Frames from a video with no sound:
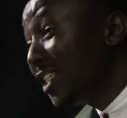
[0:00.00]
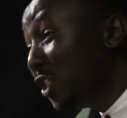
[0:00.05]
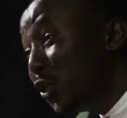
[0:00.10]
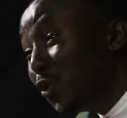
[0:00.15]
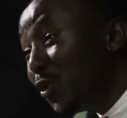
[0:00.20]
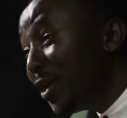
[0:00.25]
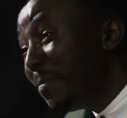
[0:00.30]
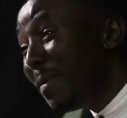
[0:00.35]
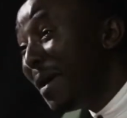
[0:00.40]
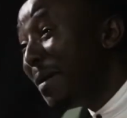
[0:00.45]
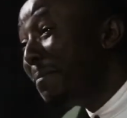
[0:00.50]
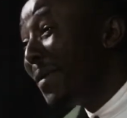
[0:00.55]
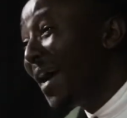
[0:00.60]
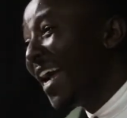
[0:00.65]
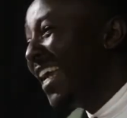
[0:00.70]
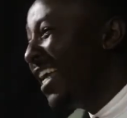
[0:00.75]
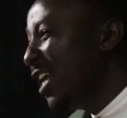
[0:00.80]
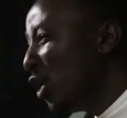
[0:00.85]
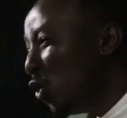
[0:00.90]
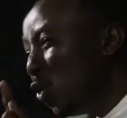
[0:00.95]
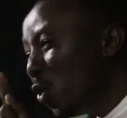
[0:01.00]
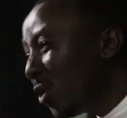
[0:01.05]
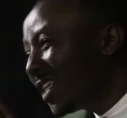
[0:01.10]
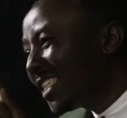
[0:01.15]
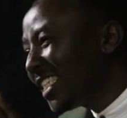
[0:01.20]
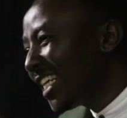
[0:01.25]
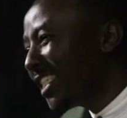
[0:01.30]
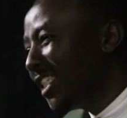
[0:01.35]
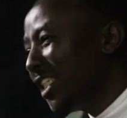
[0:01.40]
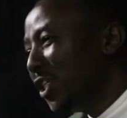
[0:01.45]
Do you remember? He looked
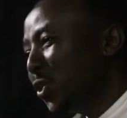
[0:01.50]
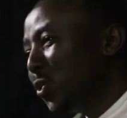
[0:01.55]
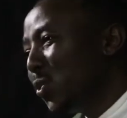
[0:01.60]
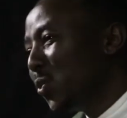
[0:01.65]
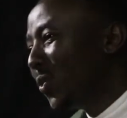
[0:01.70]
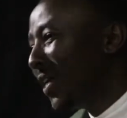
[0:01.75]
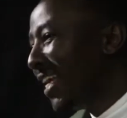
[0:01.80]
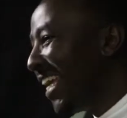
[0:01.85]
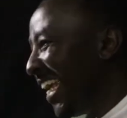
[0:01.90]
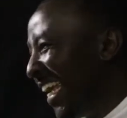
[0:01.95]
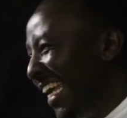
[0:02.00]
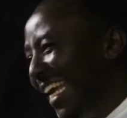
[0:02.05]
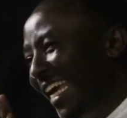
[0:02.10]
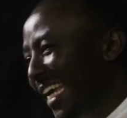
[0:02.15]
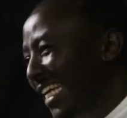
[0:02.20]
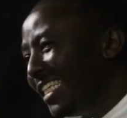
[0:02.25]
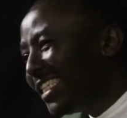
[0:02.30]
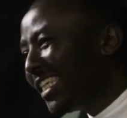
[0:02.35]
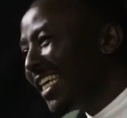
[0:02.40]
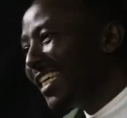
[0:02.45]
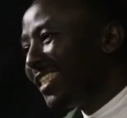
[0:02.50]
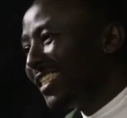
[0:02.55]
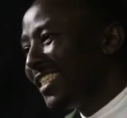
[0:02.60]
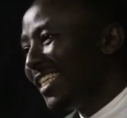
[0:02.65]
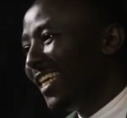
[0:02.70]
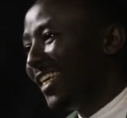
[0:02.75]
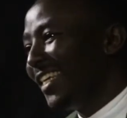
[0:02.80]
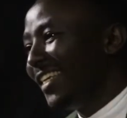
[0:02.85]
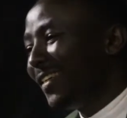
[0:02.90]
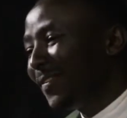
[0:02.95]
at you
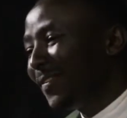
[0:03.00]
intently.